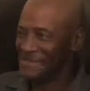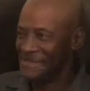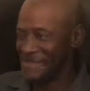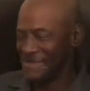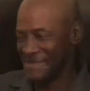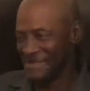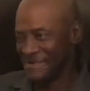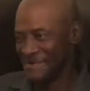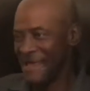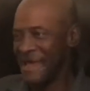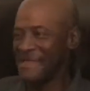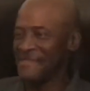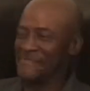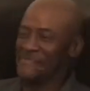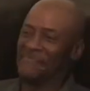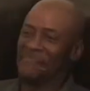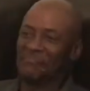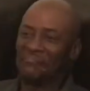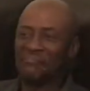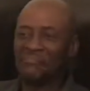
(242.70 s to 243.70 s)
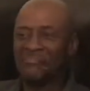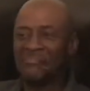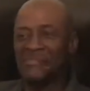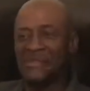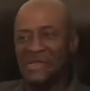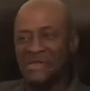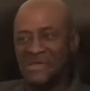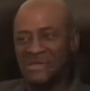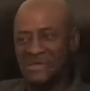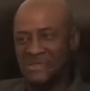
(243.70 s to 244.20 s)
That's right.
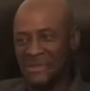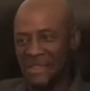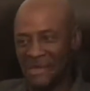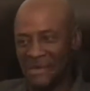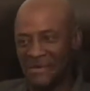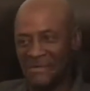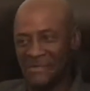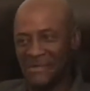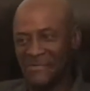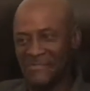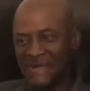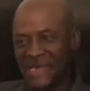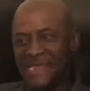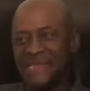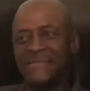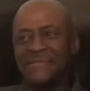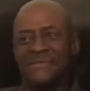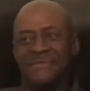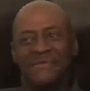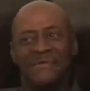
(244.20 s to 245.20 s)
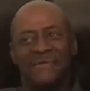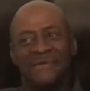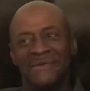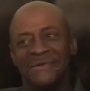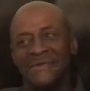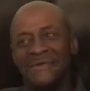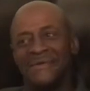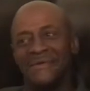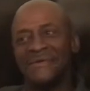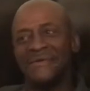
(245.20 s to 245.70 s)
Nigga with meat.
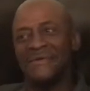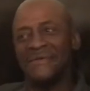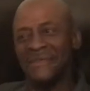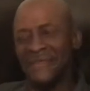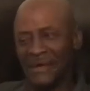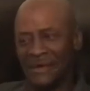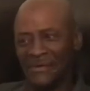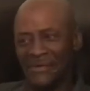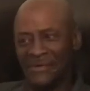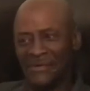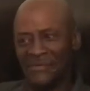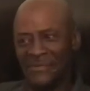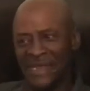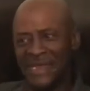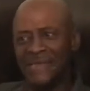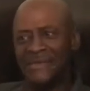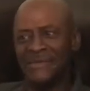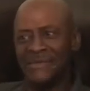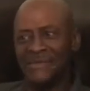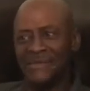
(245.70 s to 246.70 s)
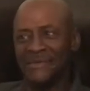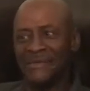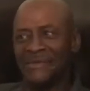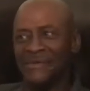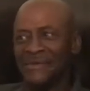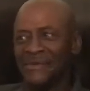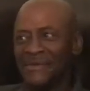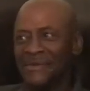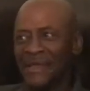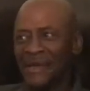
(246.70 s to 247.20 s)
Nigga with meat
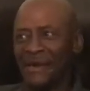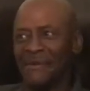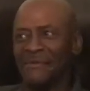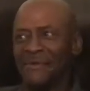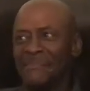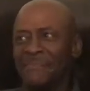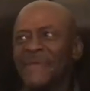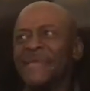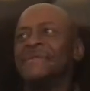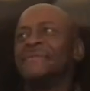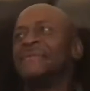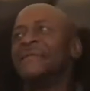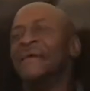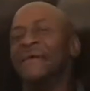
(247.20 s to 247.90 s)
would be.